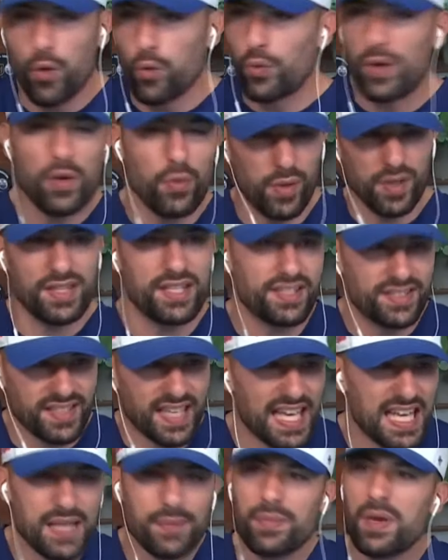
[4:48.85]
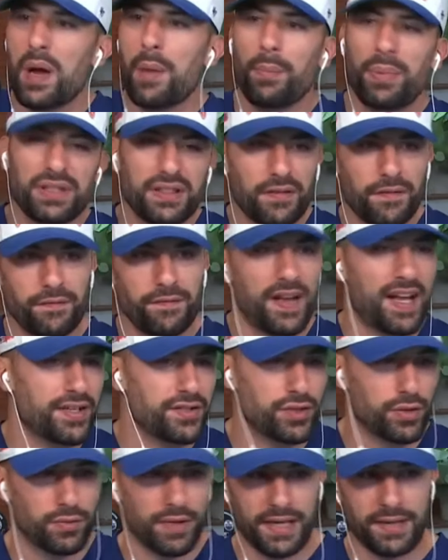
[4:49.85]
We won this game, but the
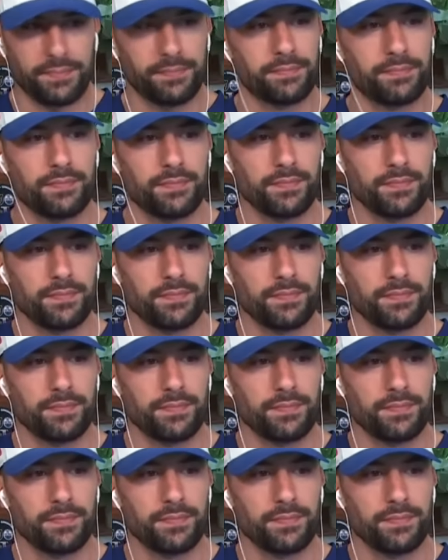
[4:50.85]
fans are right.